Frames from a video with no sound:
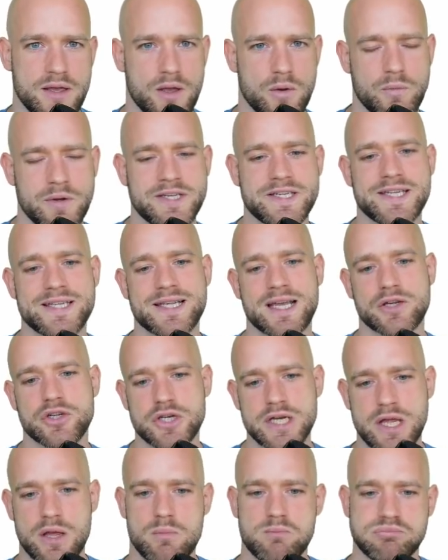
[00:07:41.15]
which is
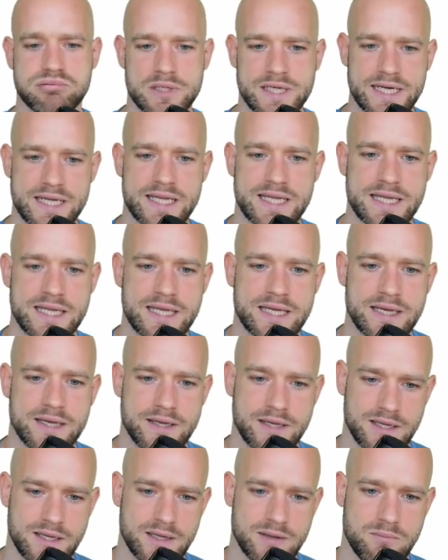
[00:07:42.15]
actually a pretty
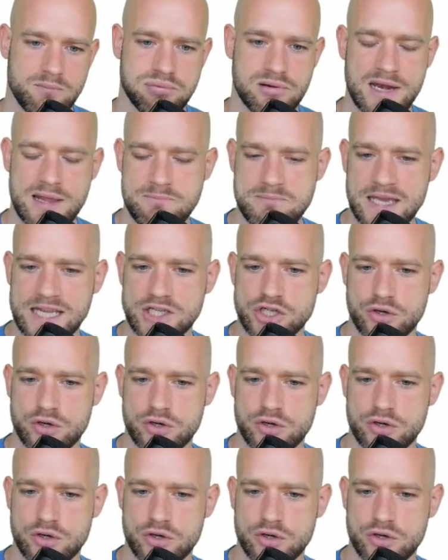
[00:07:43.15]
big